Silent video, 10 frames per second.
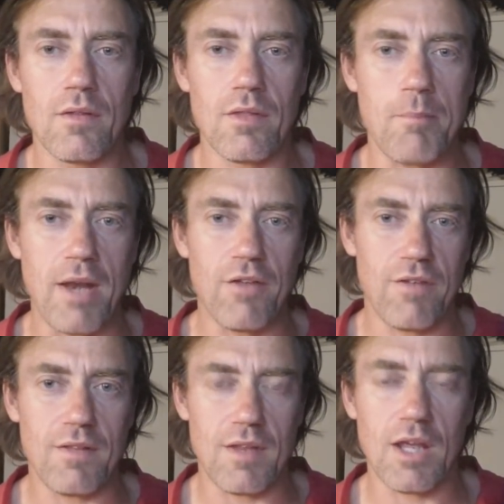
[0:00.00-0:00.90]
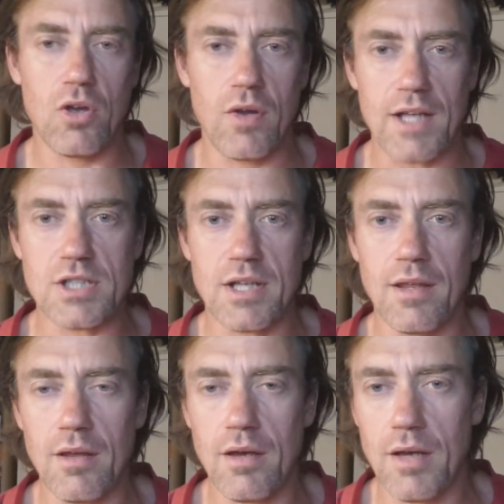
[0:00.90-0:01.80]
the benefit that it could
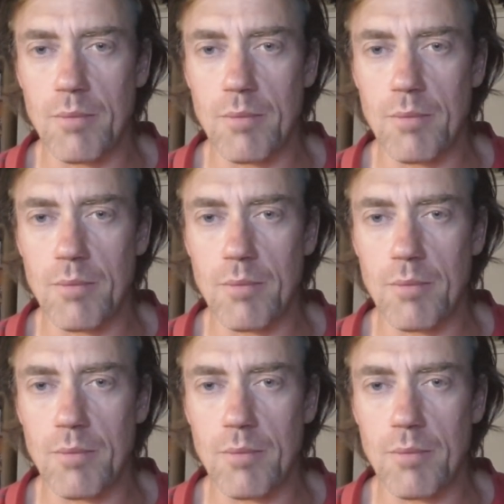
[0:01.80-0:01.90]
actually uh,